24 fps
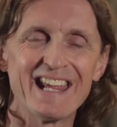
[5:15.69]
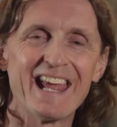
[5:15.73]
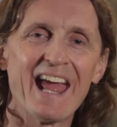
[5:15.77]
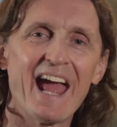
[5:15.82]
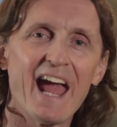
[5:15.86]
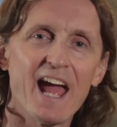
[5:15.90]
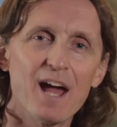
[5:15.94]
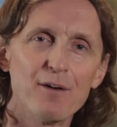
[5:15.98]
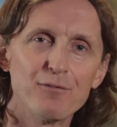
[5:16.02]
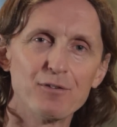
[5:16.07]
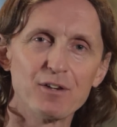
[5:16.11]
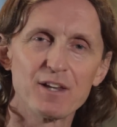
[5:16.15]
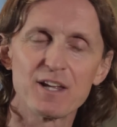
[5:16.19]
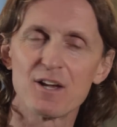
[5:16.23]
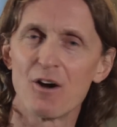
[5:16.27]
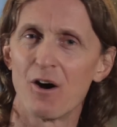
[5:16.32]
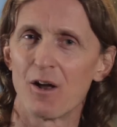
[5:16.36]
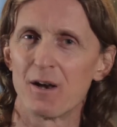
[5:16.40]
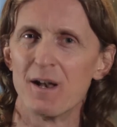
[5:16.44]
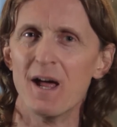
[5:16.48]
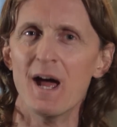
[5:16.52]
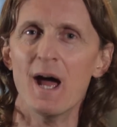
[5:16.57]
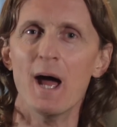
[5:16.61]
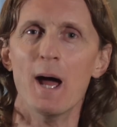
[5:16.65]
heavily
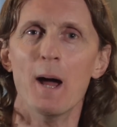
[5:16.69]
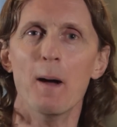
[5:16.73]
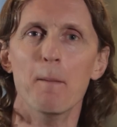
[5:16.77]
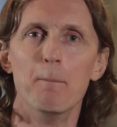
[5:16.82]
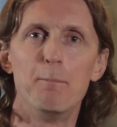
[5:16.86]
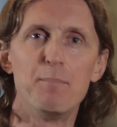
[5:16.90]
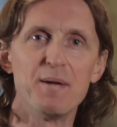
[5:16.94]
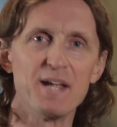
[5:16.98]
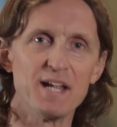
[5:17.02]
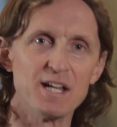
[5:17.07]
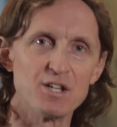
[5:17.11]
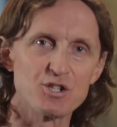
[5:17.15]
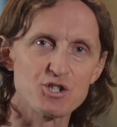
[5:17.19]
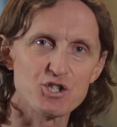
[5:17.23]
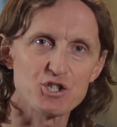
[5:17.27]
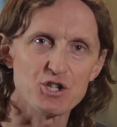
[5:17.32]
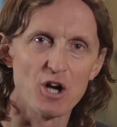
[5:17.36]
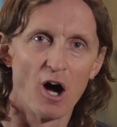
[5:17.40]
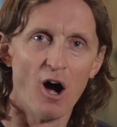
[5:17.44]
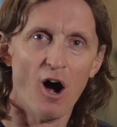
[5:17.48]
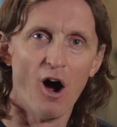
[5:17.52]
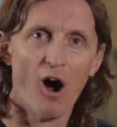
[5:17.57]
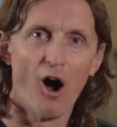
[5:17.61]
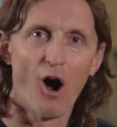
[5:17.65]
on pinched
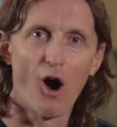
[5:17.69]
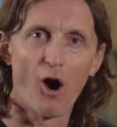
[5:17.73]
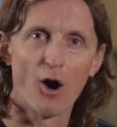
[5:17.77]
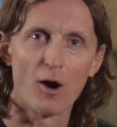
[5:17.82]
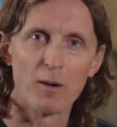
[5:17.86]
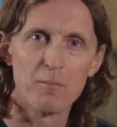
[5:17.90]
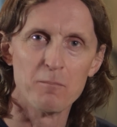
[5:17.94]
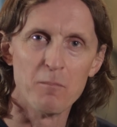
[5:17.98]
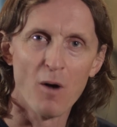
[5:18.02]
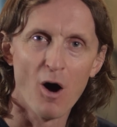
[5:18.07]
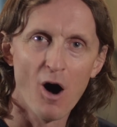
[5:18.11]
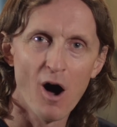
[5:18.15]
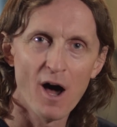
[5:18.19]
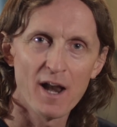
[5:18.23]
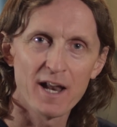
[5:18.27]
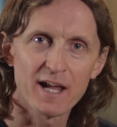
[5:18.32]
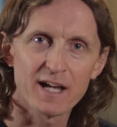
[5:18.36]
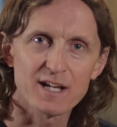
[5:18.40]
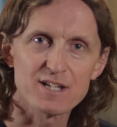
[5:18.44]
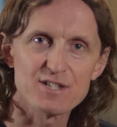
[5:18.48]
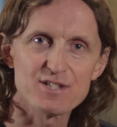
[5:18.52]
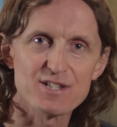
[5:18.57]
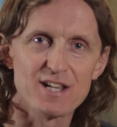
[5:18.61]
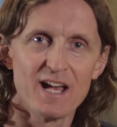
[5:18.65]

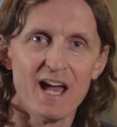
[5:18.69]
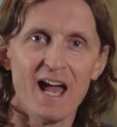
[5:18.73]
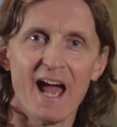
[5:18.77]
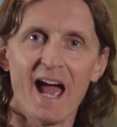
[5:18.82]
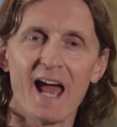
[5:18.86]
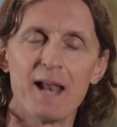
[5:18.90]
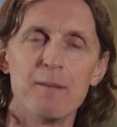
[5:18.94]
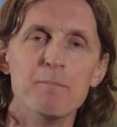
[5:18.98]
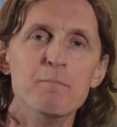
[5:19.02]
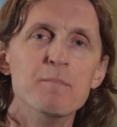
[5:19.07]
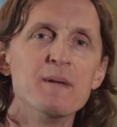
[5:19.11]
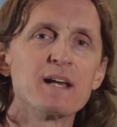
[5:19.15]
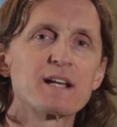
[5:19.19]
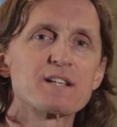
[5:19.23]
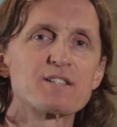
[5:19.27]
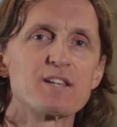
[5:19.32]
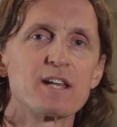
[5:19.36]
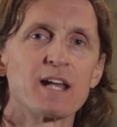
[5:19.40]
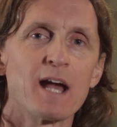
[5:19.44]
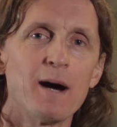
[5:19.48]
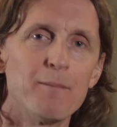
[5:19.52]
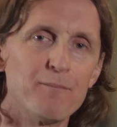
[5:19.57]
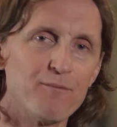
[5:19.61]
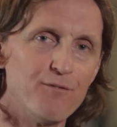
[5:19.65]
harmonics and
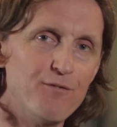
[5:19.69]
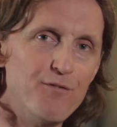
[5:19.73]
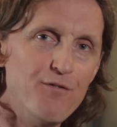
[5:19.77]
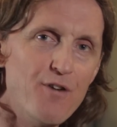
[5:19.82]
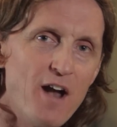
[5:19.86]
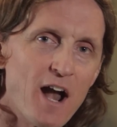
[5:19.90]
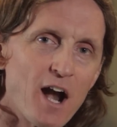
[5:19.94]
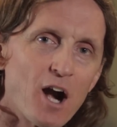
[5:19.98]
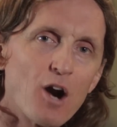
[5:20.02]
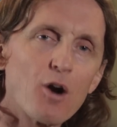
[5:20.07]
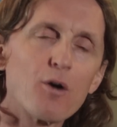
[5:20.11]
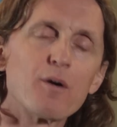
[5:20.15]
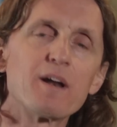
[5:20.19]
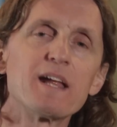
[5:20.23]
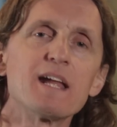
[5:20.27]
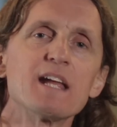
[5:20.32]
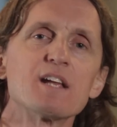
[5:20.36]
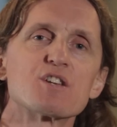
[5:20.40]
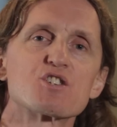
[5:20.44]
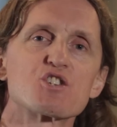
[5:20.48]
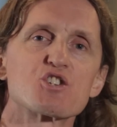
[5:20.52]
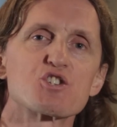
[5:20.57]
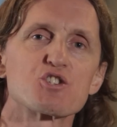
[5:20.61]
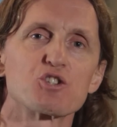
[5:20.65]
mixing up very
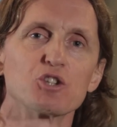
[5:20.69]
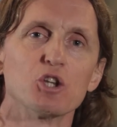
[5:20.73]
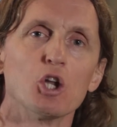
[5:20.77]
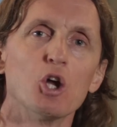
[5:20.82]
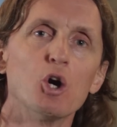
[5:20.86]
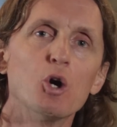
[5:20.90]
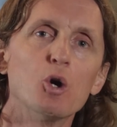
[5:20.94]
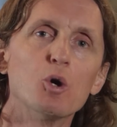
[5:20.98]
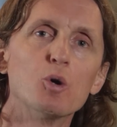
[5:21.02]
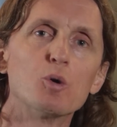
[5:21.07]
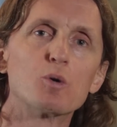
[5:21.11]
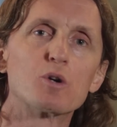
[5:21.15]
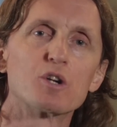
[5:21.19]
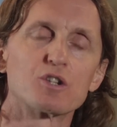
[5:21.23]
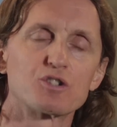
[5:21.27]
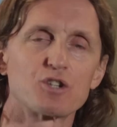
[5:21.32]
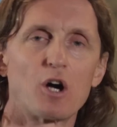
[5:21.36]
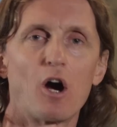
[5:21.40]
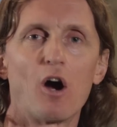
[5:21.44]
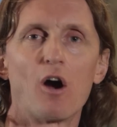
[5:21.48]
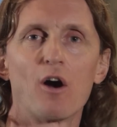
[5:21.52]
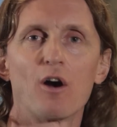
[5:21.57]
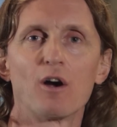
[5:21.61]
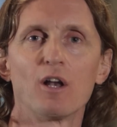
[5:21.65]
slow
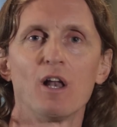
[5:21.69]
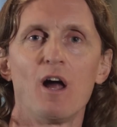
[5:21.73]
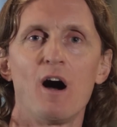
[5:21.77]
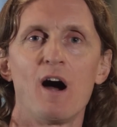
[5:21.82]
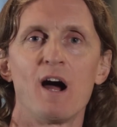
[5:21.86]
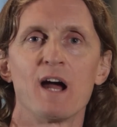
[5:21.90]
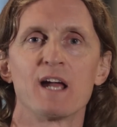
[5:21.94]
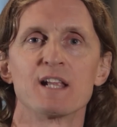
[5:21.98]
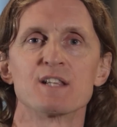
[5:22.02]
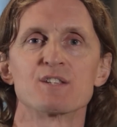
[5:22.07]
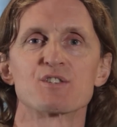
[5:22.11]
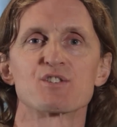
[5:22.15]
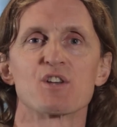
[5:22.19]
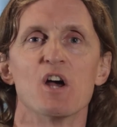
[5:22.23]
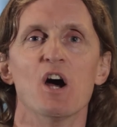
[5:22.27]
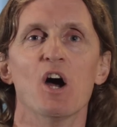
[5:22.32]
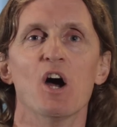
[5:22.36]
guitar lines